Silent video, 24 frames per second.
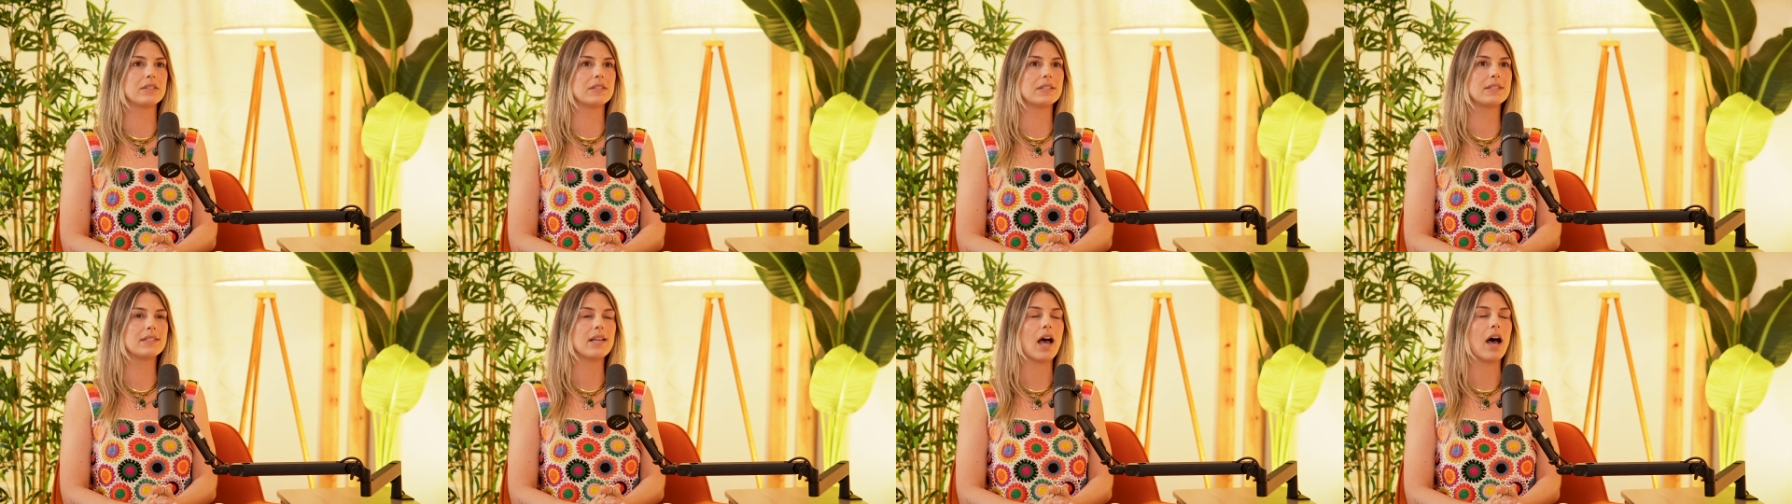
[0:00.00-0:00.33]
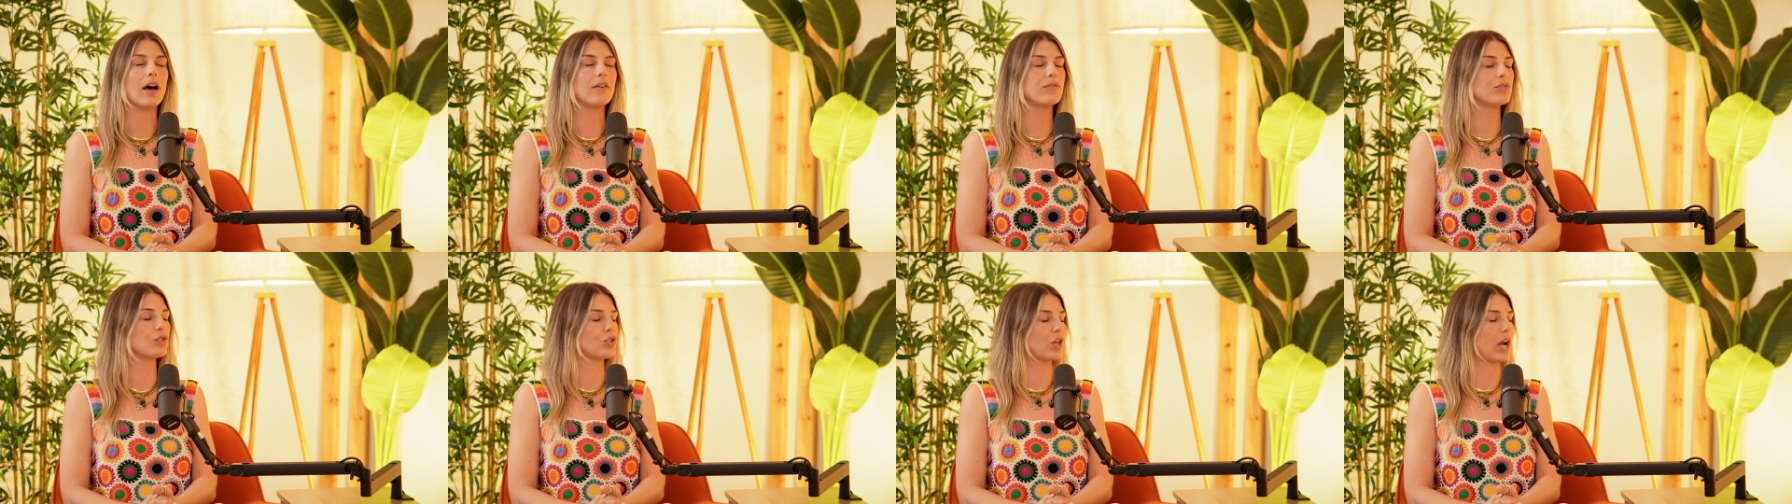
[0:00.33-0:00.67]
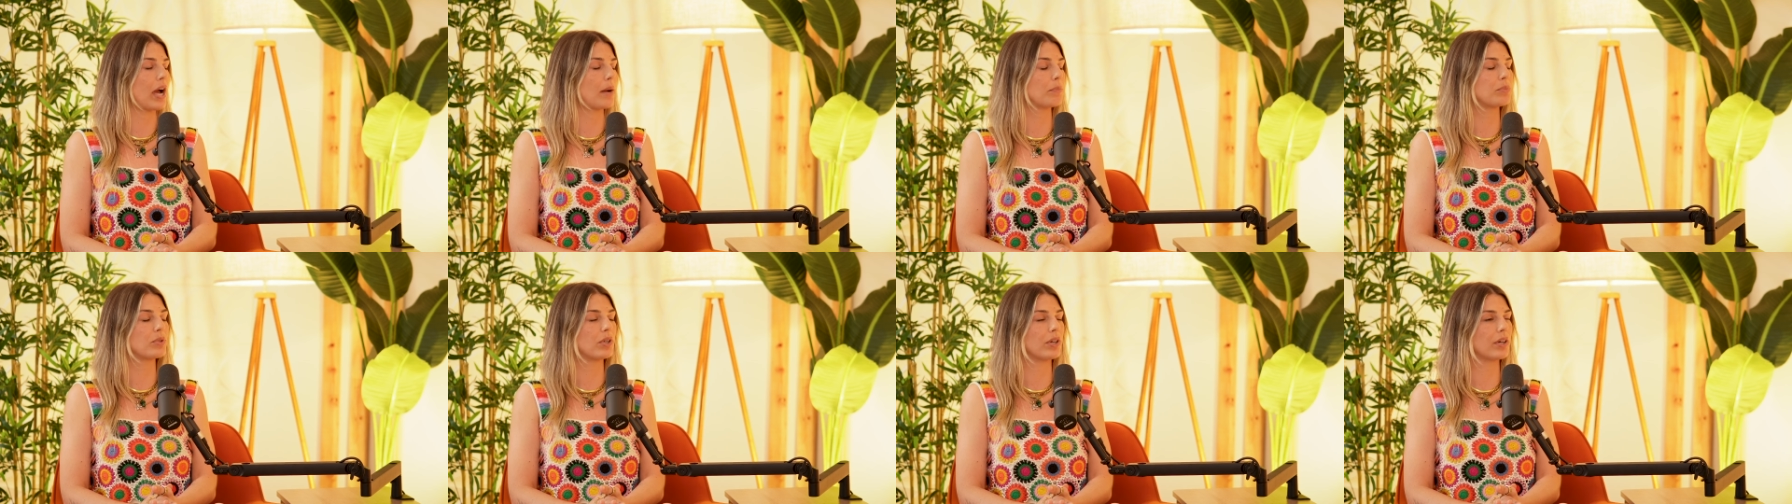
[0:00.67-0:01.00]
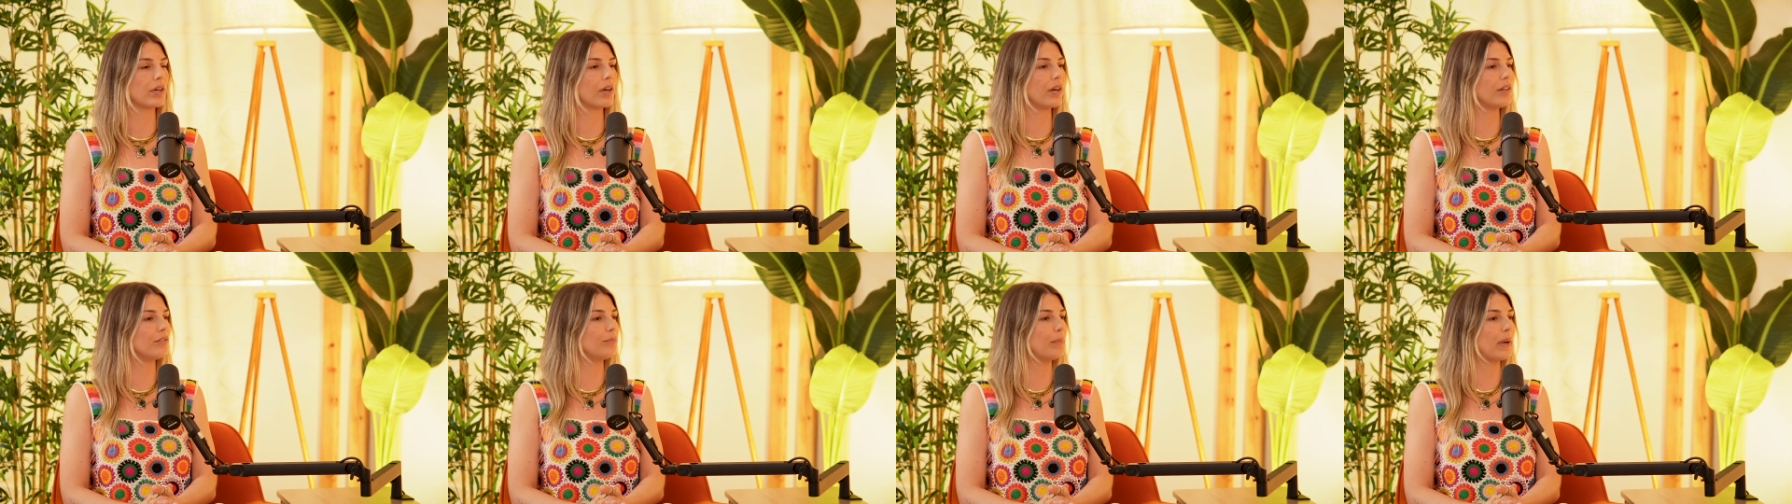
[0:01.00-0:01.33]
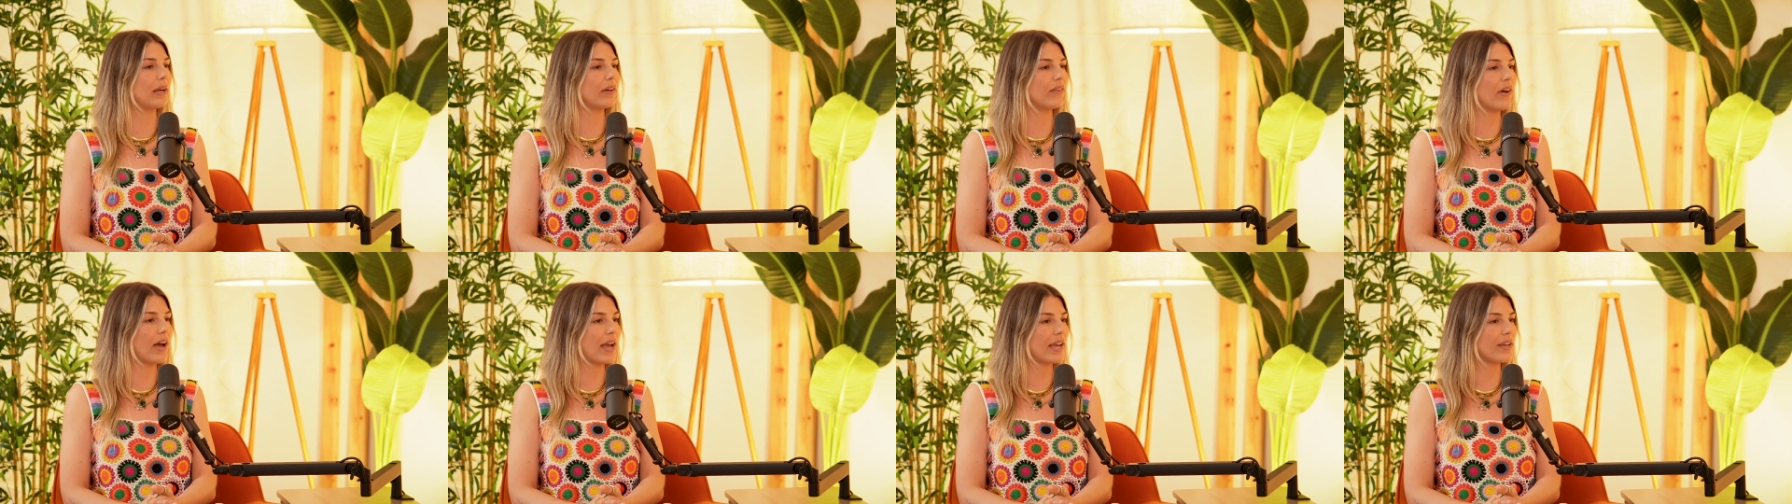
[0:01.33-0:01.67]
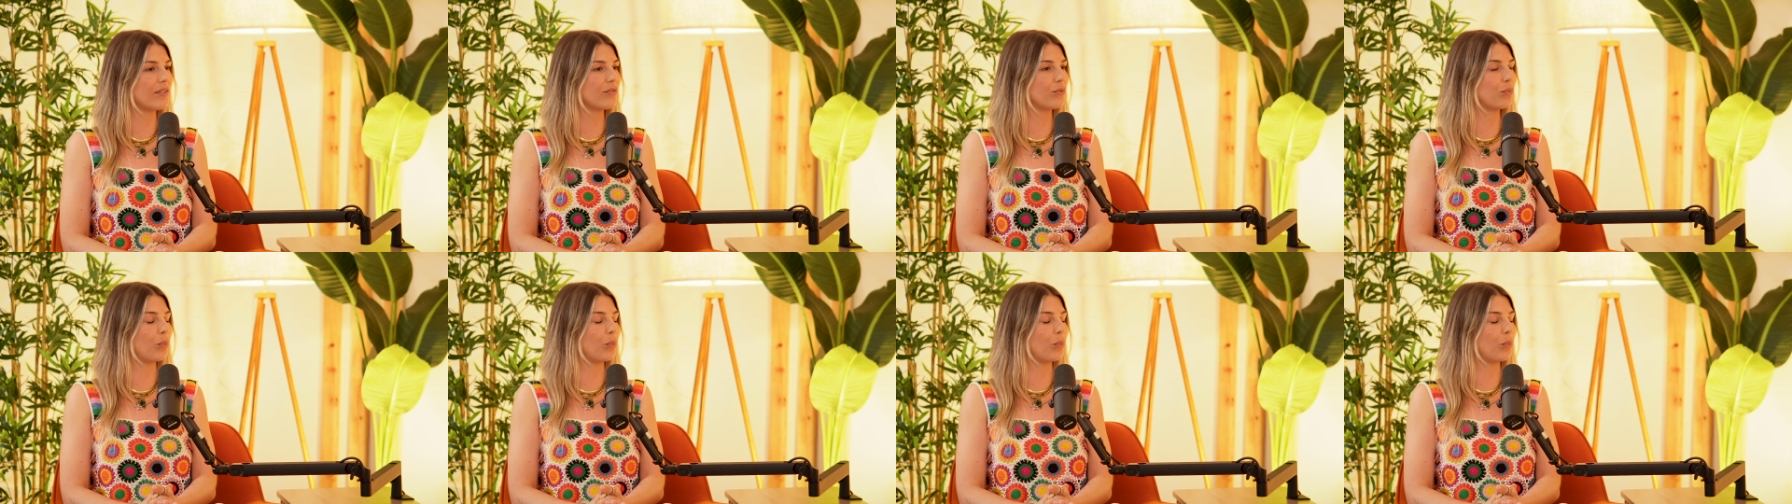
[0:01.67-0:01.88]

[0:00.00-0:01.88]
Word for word: tough chapter of my life